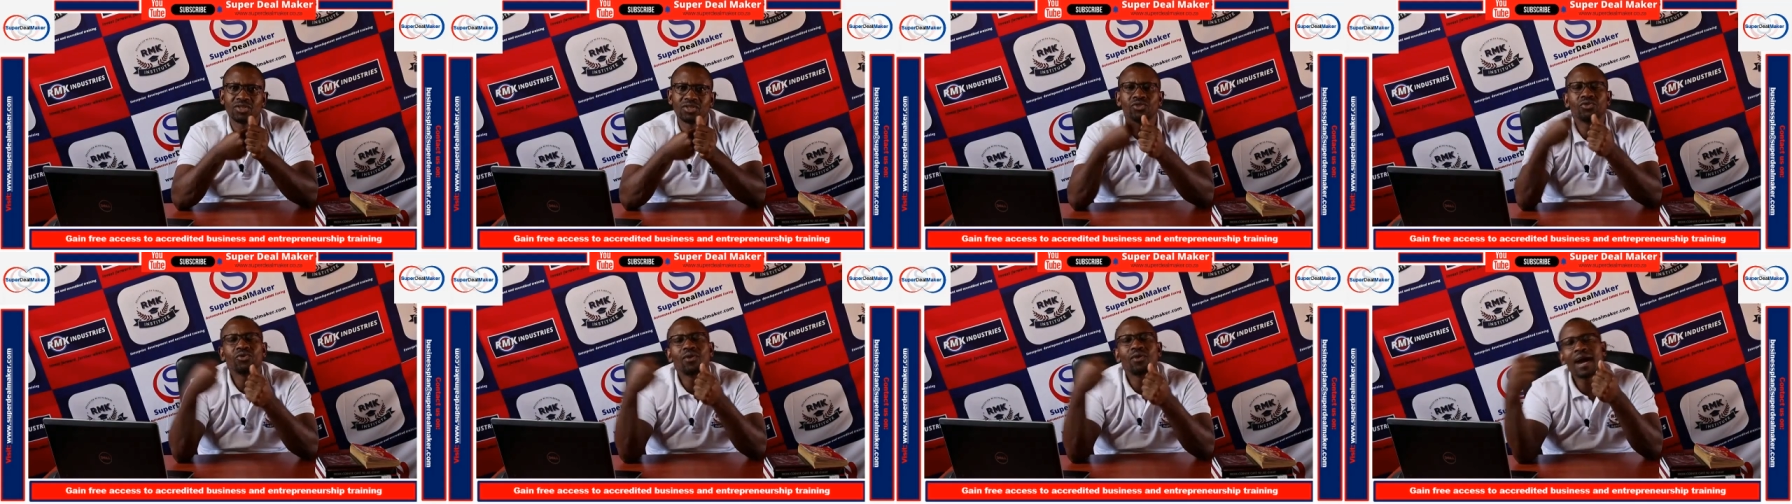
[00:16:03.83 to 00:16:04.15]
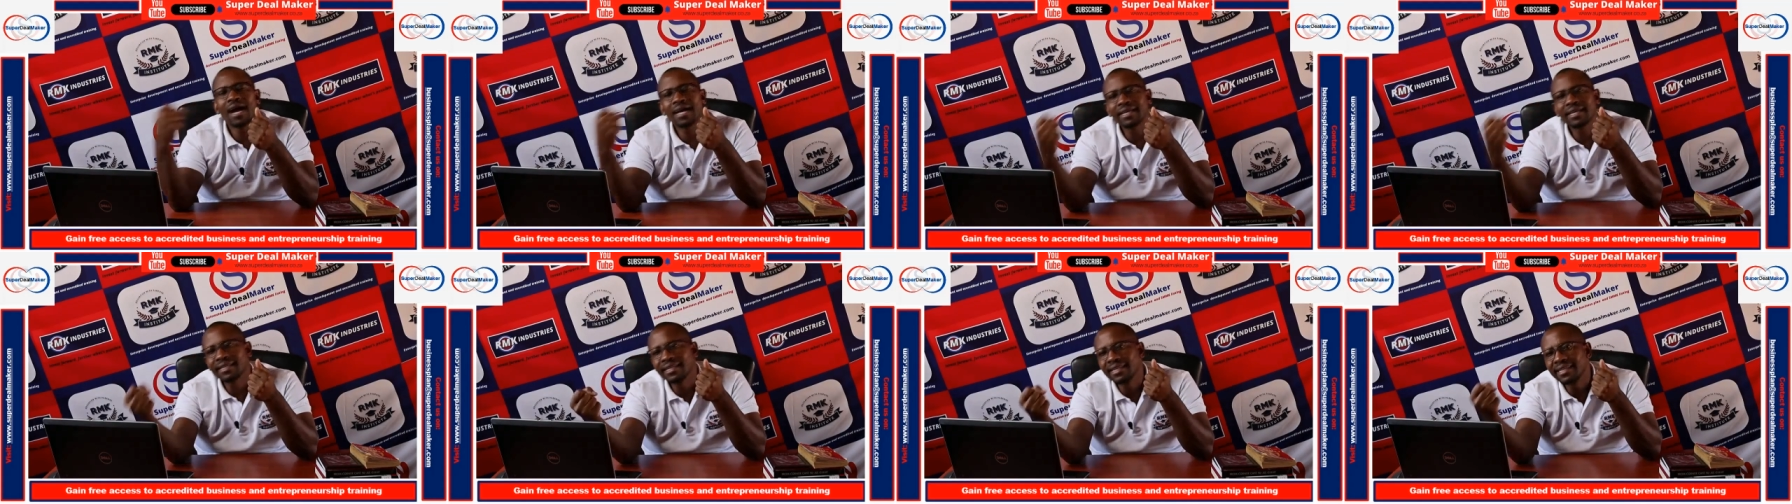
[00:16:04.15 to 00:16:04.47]
You
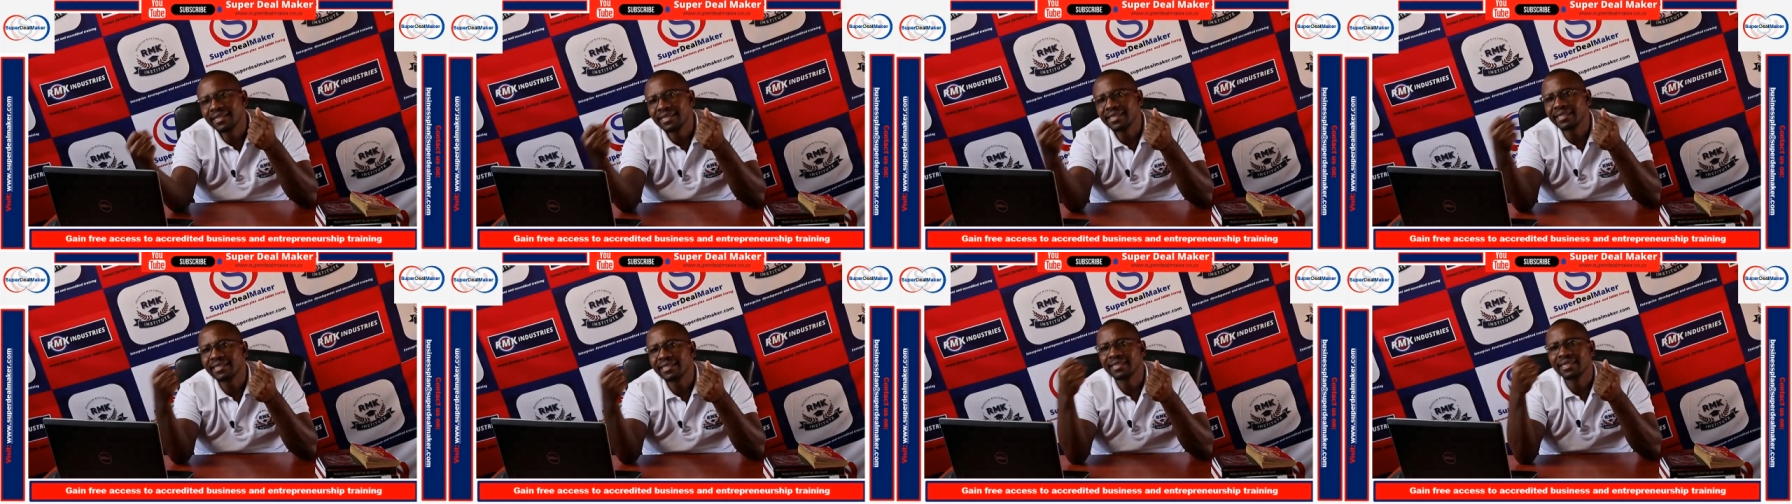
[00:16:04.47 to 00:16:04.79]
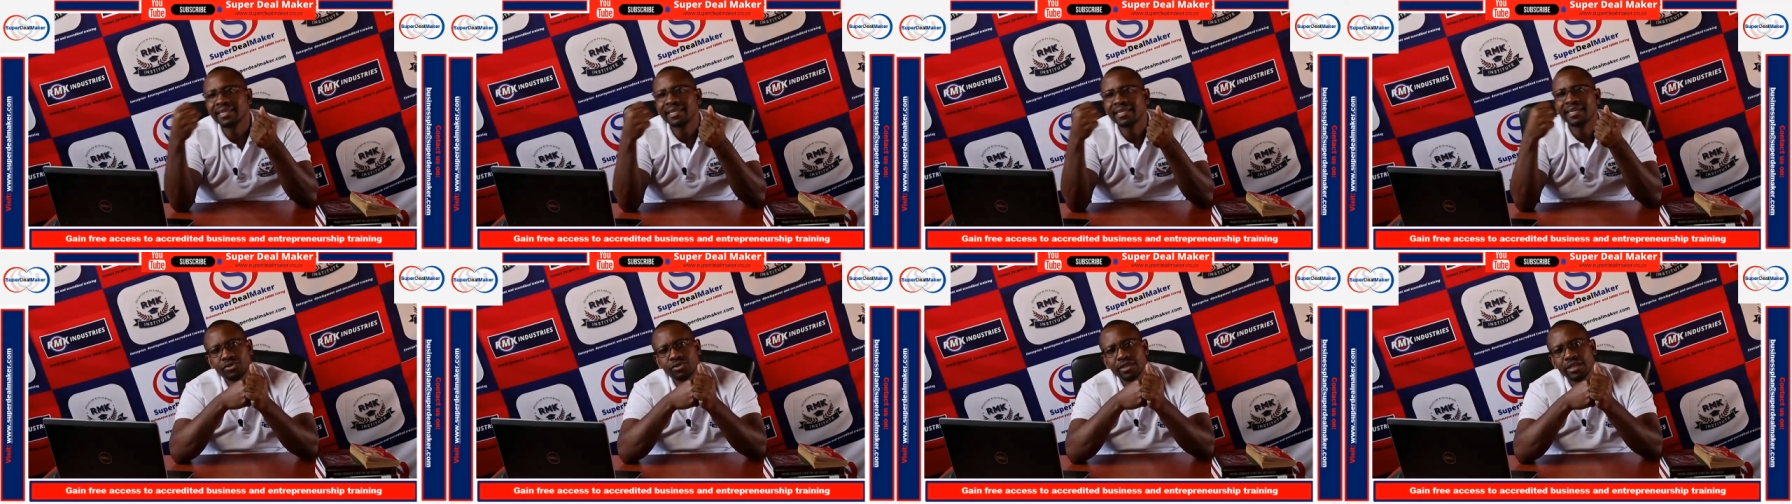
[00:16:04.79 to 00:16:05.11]
are getting
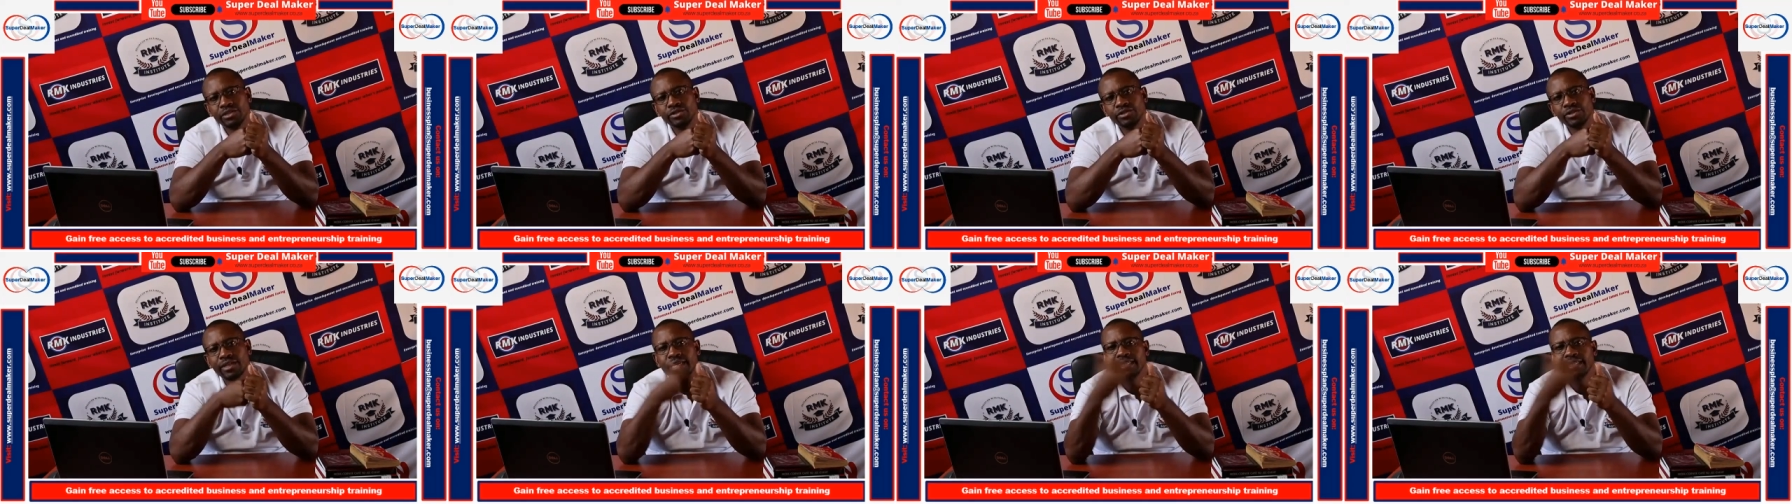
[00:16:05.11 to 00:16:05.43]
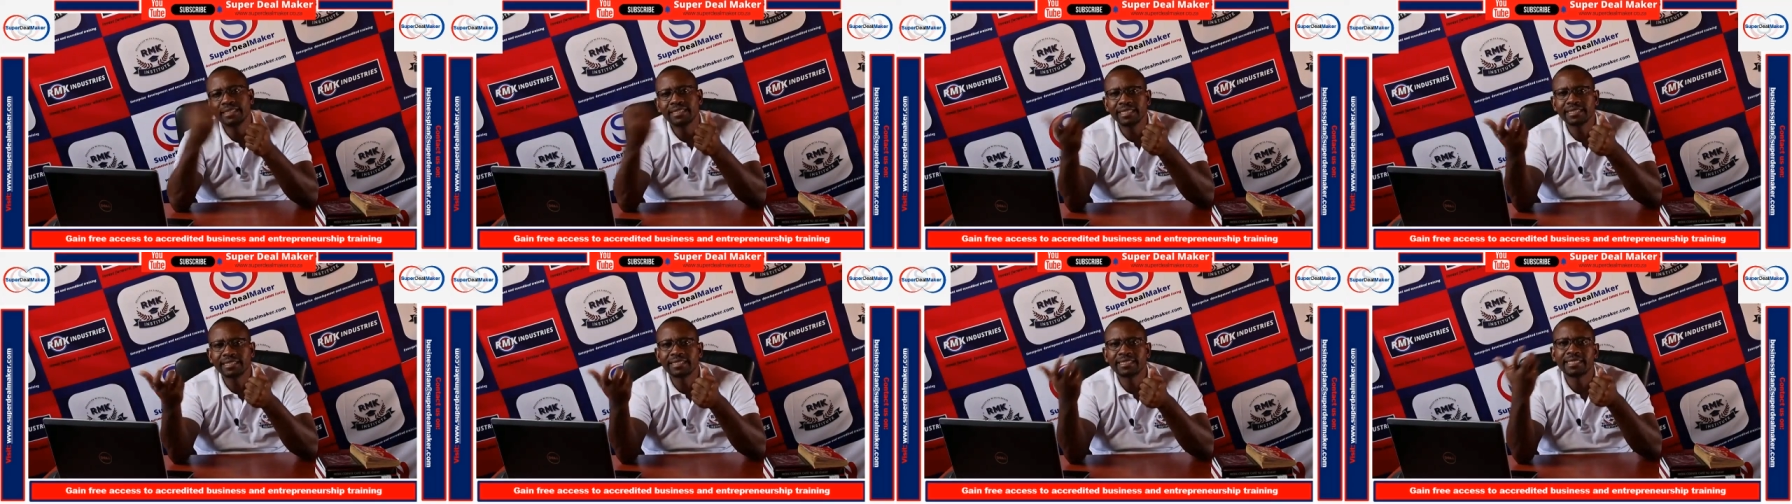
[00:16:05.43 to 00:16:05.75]

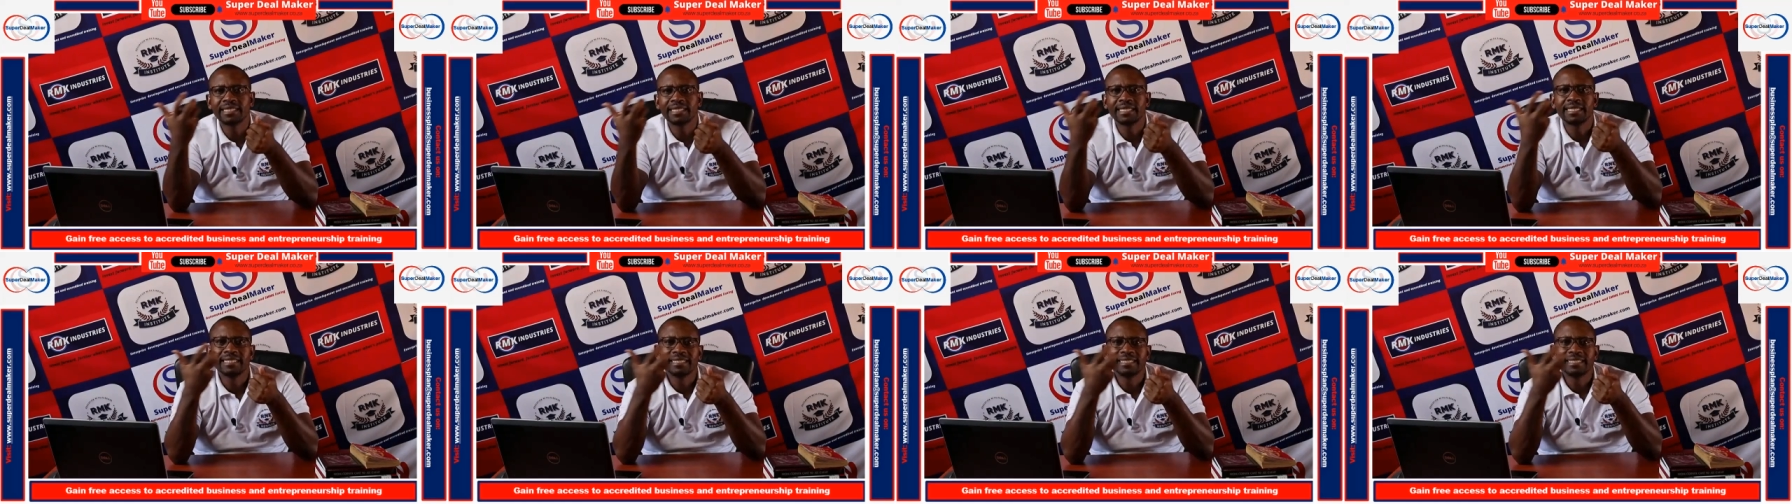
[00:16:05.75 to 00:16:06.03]
educated